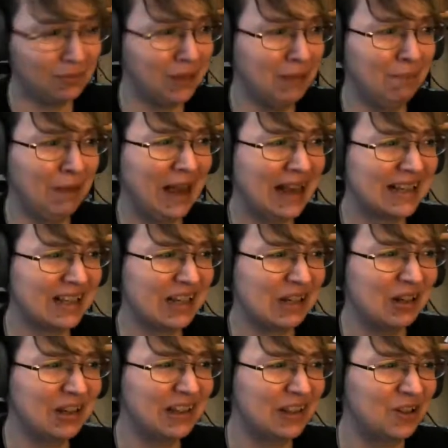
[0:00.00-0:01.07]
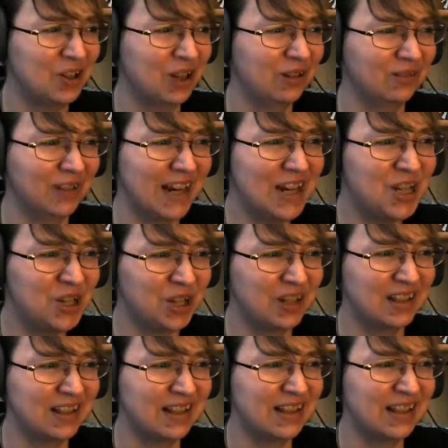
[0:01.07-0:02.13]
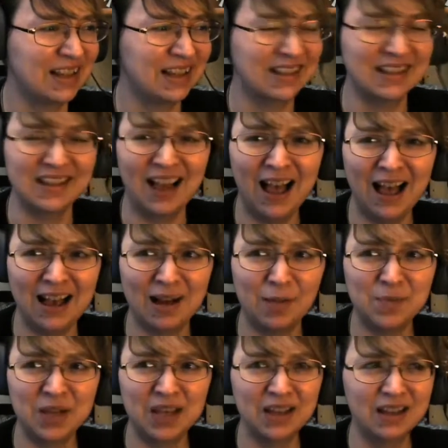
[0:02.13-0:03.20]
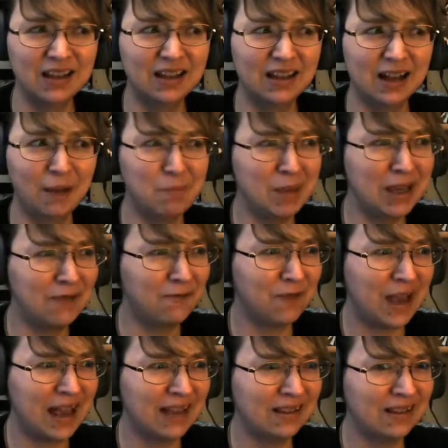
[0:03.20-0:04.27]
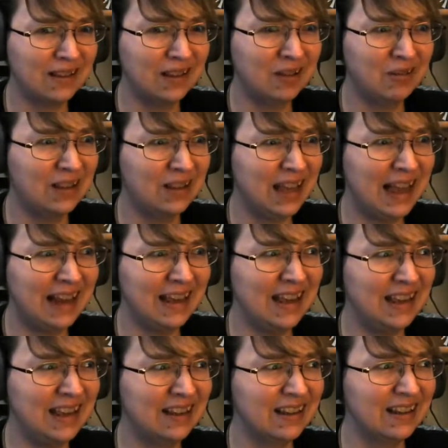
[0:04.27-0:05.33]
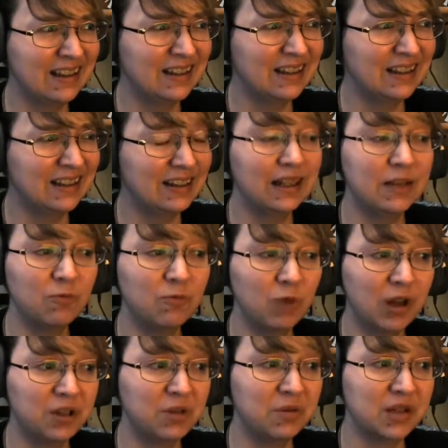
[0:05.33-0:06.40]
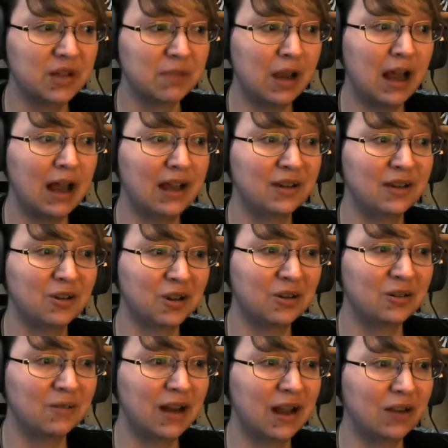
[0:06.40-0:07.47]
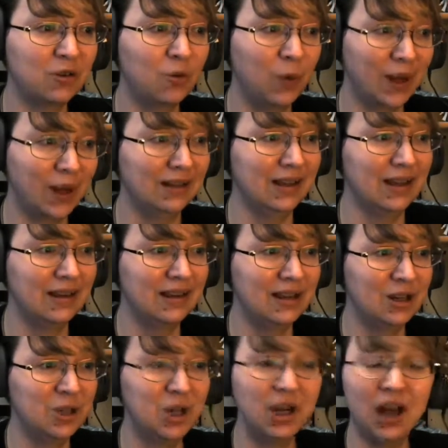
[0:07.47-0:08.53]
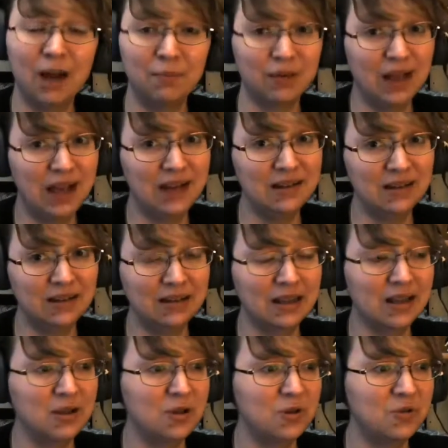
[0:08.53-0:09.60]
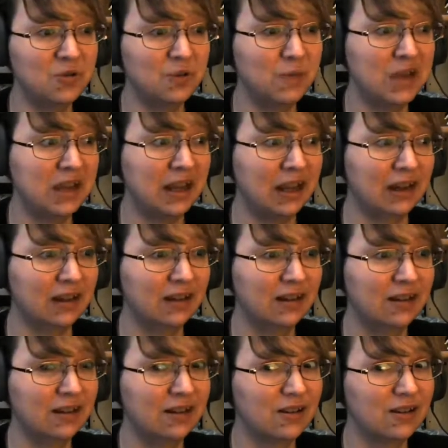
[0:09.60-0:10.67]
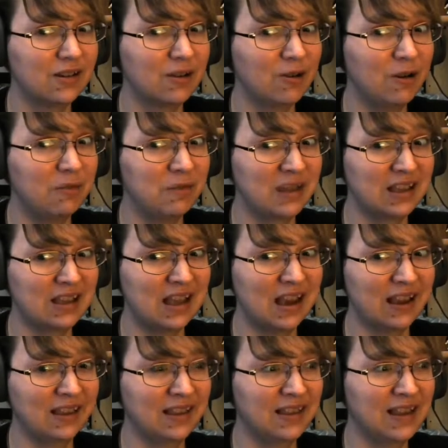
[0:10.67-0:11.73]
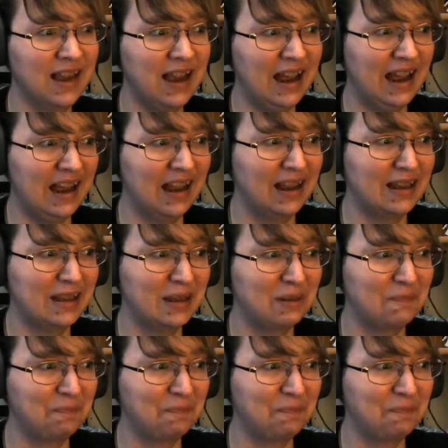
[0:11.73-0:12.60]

Passing on the generations. Adopt a big fat little laddie? Lin Wan Yue's mind turned around quickly. She comprehended Lin Yu's meaning. So it was like that.